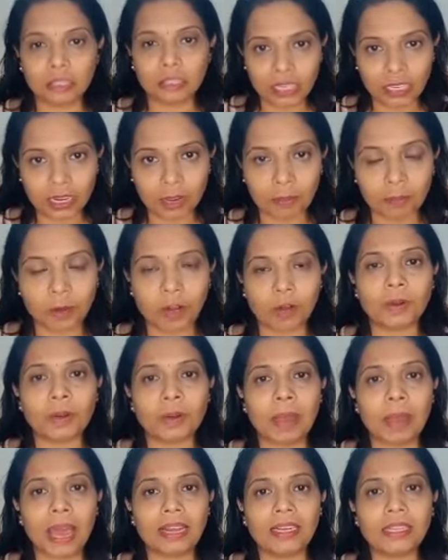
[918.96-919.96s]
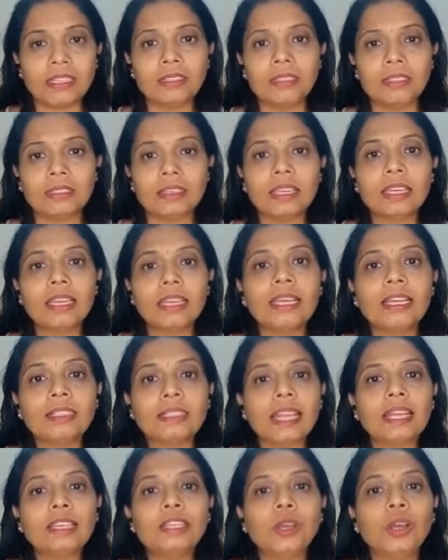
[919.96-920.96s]
in a proper balance,
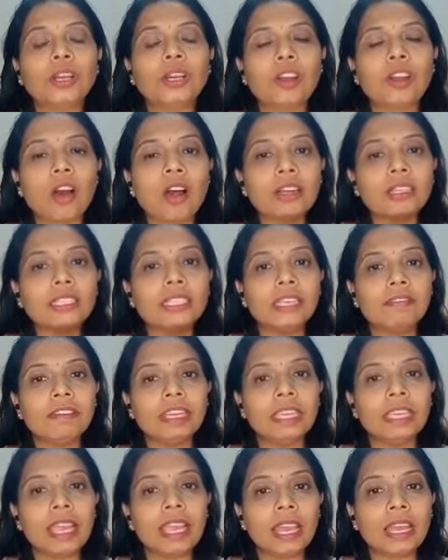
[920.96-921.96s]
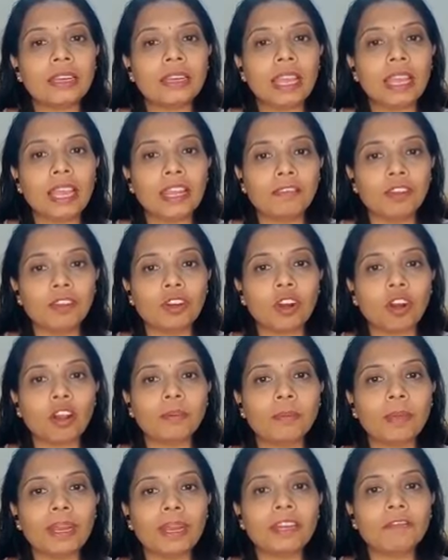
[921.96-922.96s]
then you're not giving an
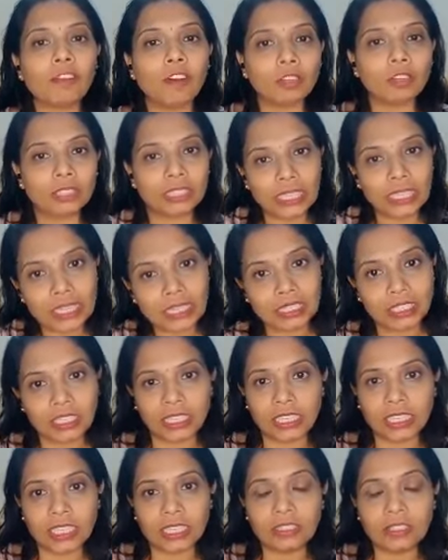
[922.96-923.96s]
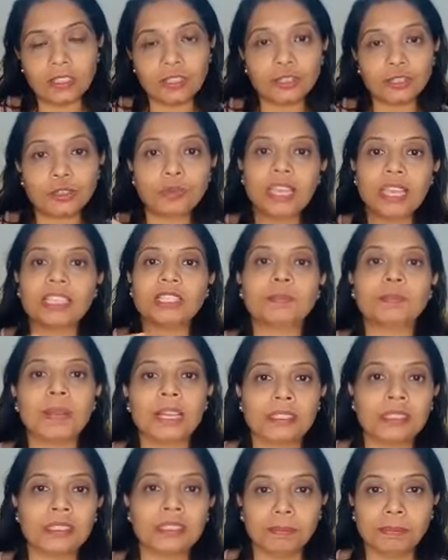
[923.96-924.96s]
environment for these genes to
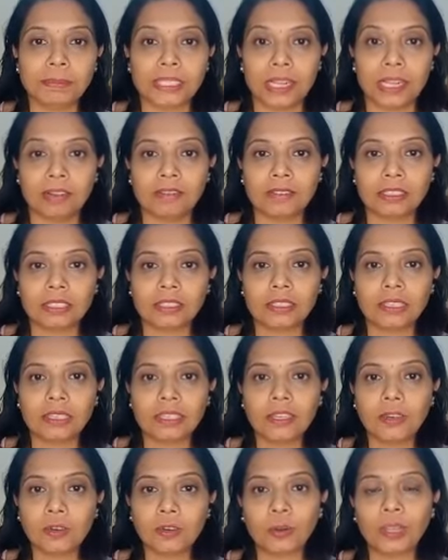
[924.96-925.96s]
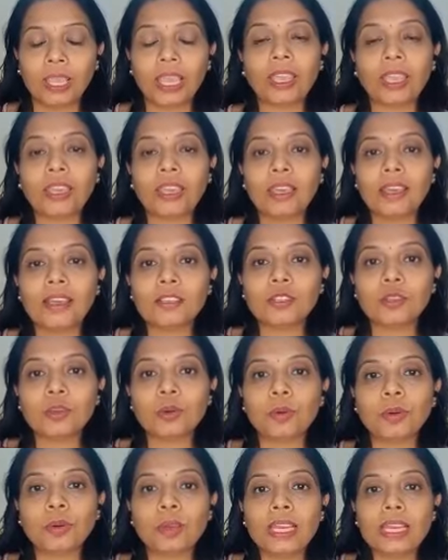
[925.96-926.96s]
express themselves. Okay,
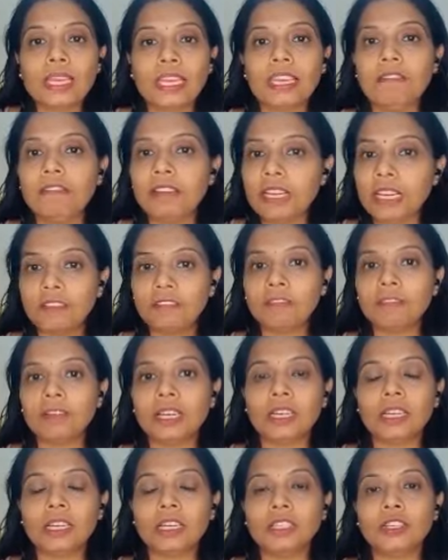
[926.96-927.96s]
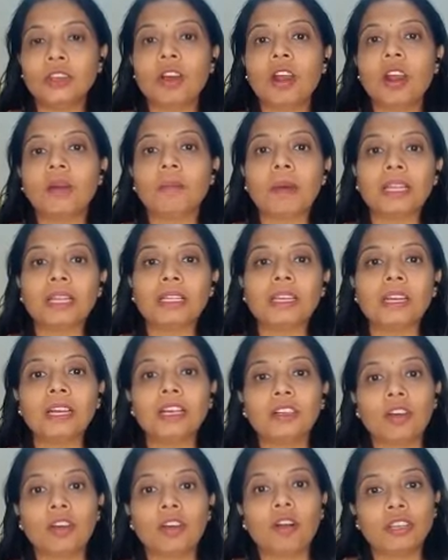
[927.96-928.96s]
so even if your
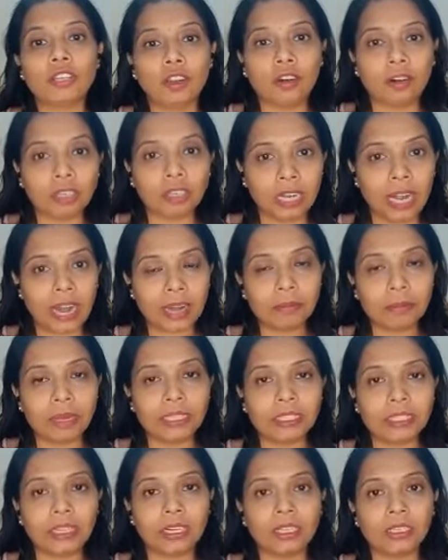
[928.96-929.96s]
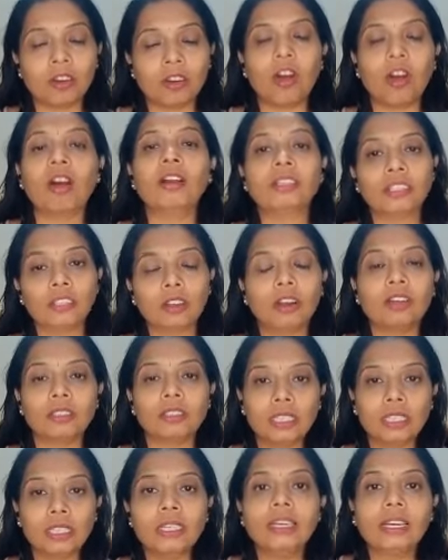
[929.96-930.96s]
mother or your grandmother or your
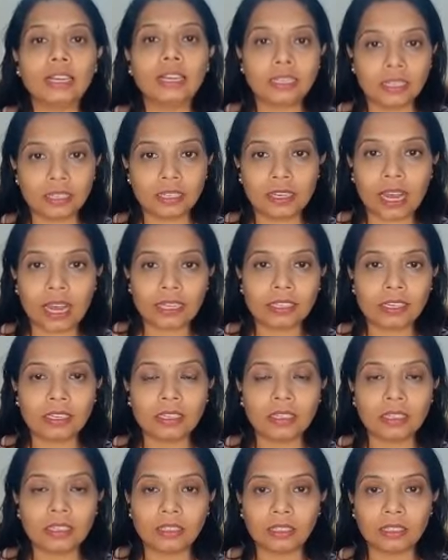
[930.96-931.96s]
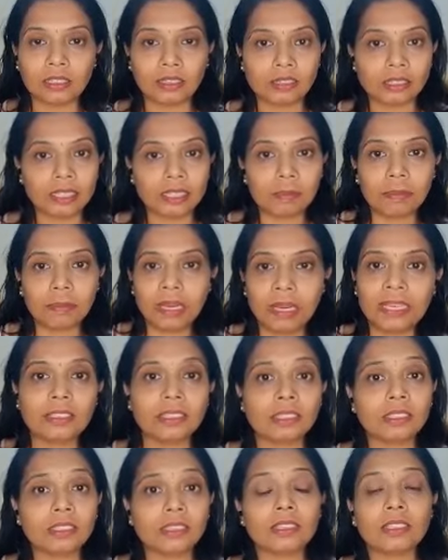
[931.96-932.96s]
other
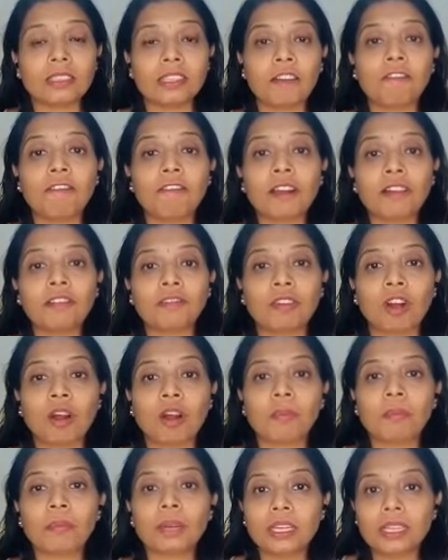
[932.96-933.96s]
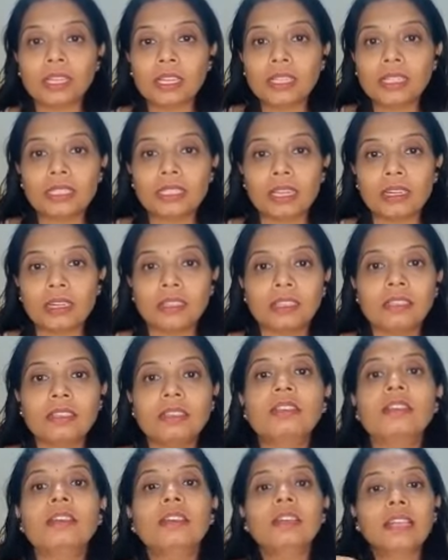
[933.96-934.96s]
siblings suffer from
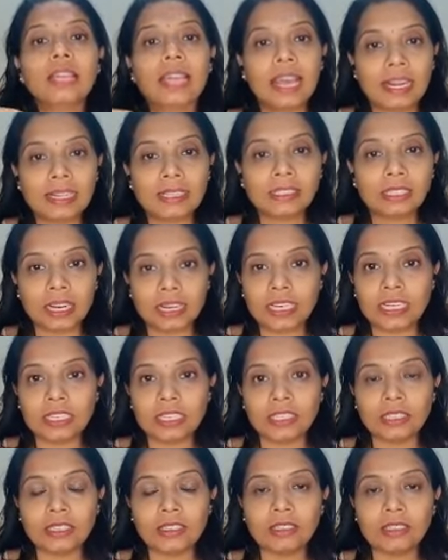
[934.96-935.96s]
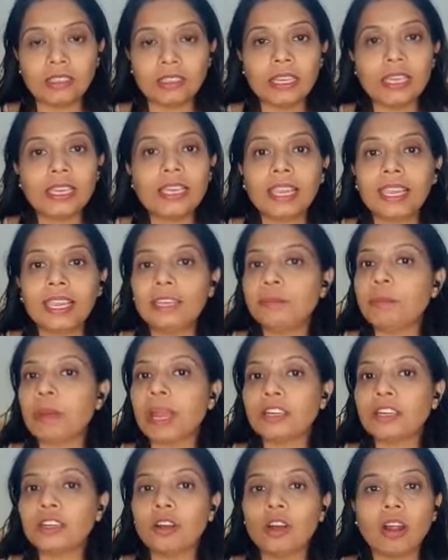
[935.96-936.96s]
certain health conditions, it
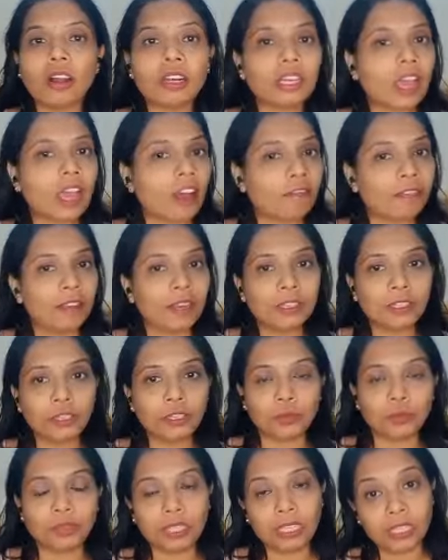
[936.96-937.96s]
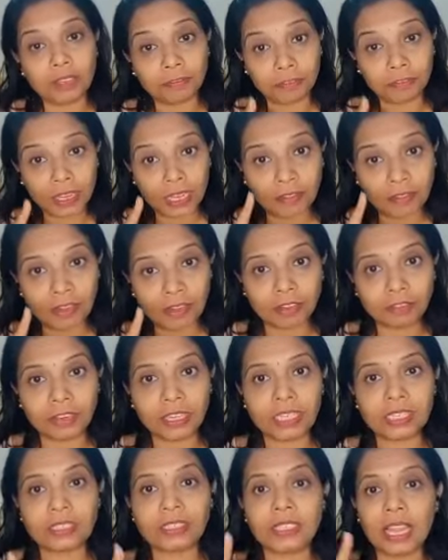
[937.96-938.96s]
might not affect you. If even if
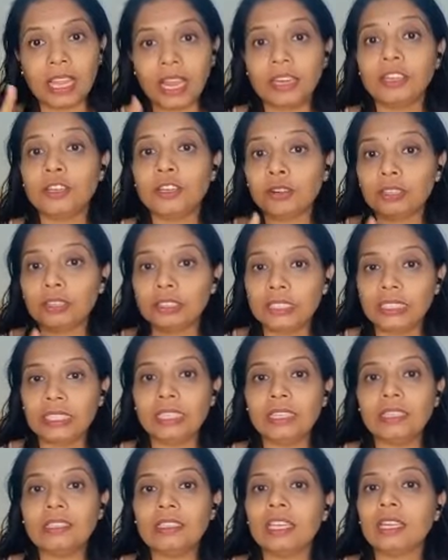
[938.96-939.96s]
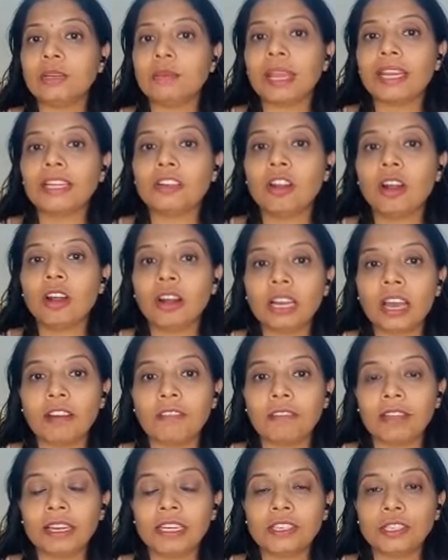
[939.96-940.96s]
it is there in your genes, it might not
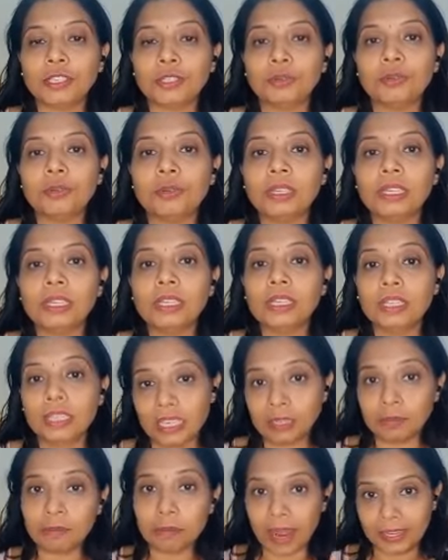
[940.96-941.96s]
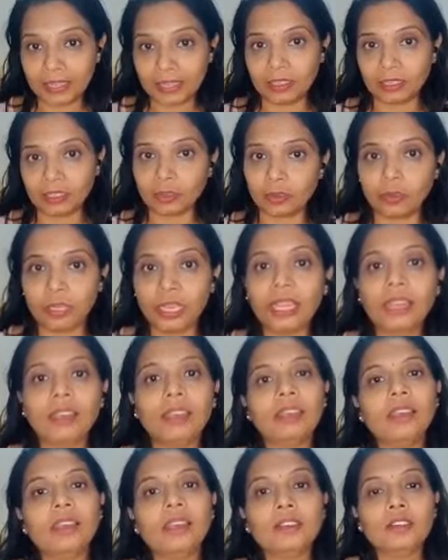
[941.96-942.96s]
affect you. It might, okay,
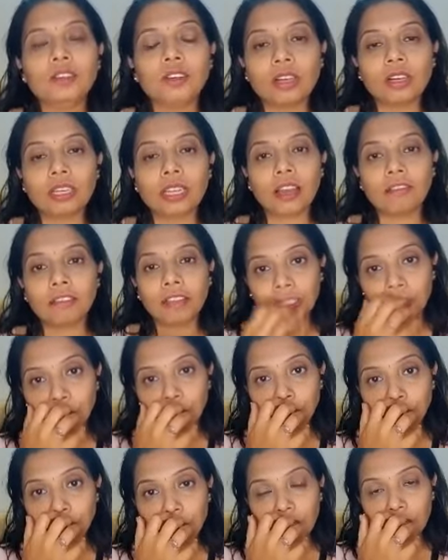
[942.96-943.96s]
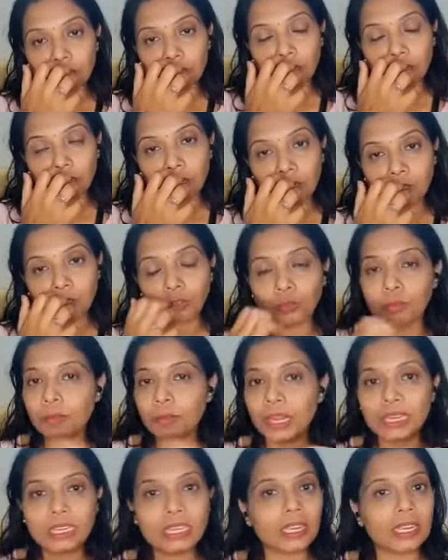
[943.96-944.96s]
not affect you
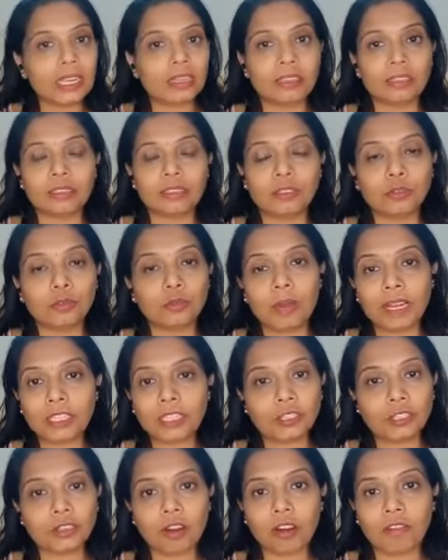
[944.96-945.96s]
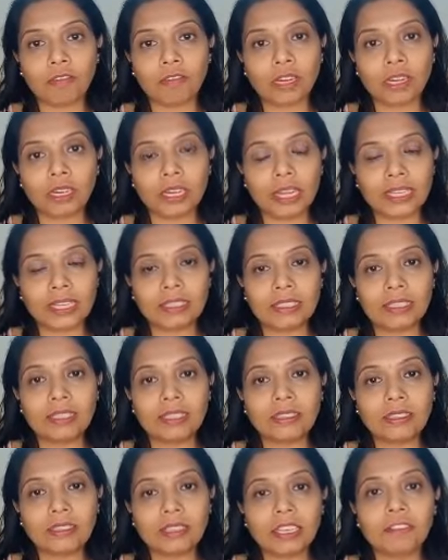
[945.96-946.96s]
to much of a
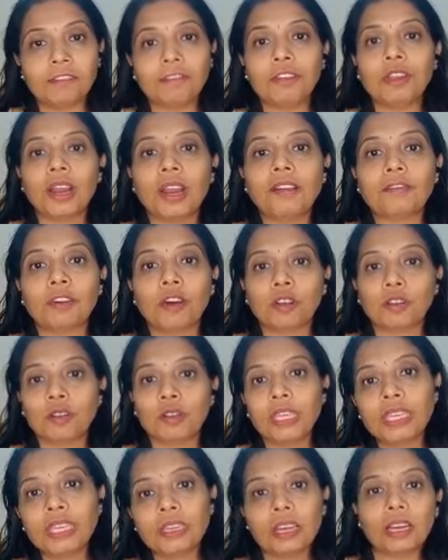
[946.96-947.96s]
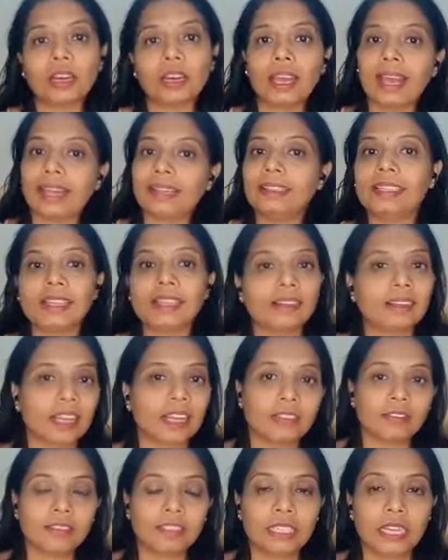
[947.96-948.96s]
extent if you are following a healthier
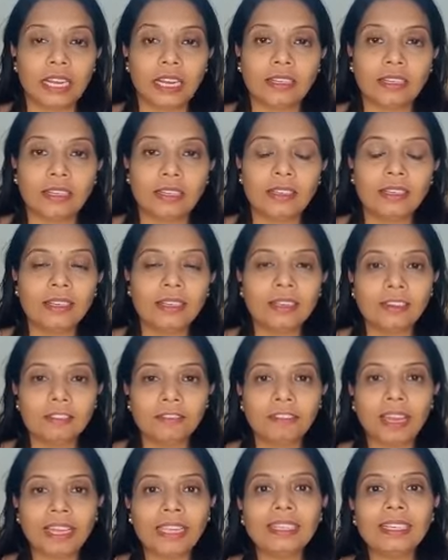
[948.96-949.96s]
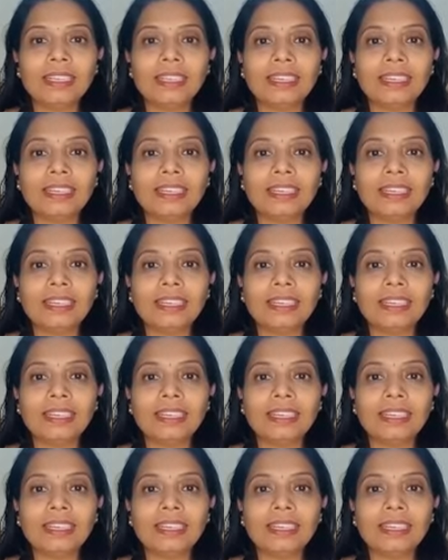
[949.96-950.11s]
lifestyle. Fine.